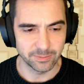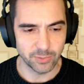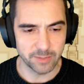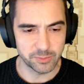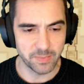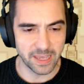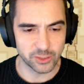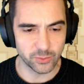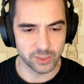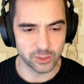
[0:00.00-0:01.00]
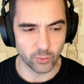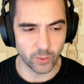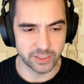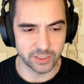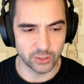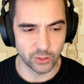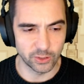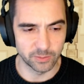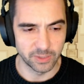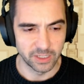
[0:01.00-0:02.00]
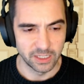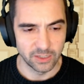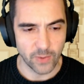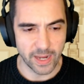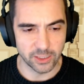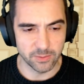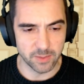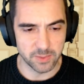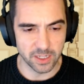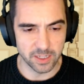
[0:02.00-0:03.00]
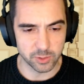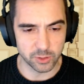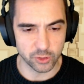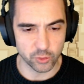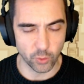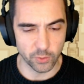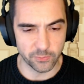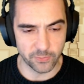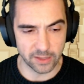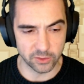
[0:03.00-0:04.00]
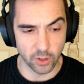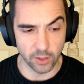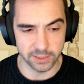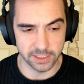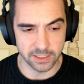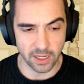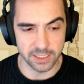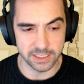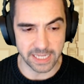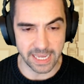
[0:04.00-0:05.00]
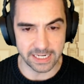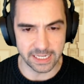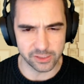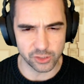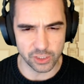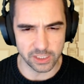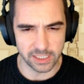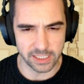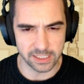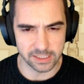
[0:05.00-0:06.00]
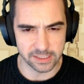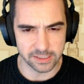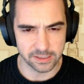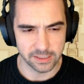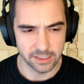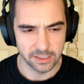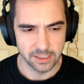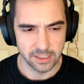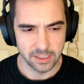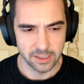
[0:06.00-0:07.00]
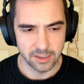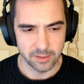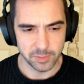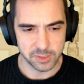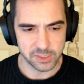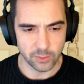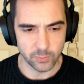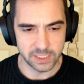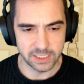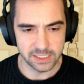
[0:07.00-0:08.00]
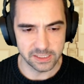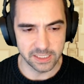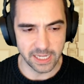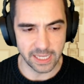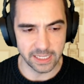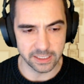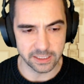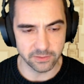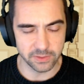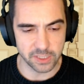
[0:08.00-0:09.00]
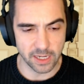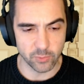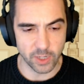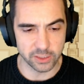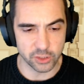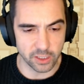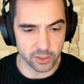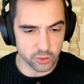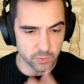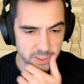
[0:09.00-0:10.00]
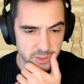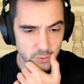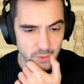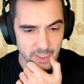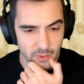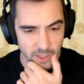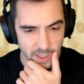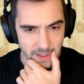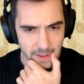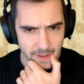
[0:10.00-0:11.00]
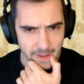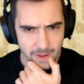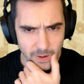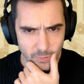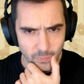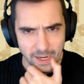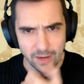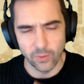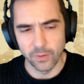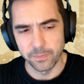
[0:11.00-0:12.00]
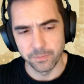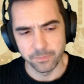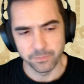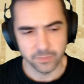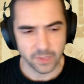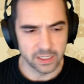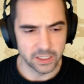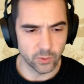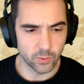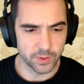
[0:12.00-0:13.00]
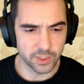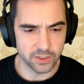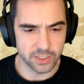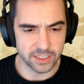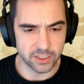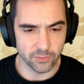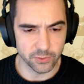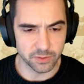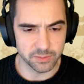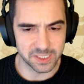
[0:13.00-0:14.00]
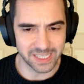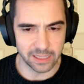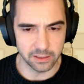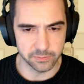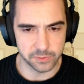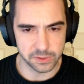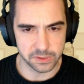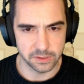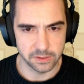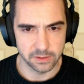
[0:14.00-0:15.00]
Perhaps mastery isn't quite the term. Ragna may be unable to control the Fell Gauntlet, undead as she is. But is that a weakness? Nay. Given time, Ragna shall usher in a new era. Wow an era where the undead govern themselves.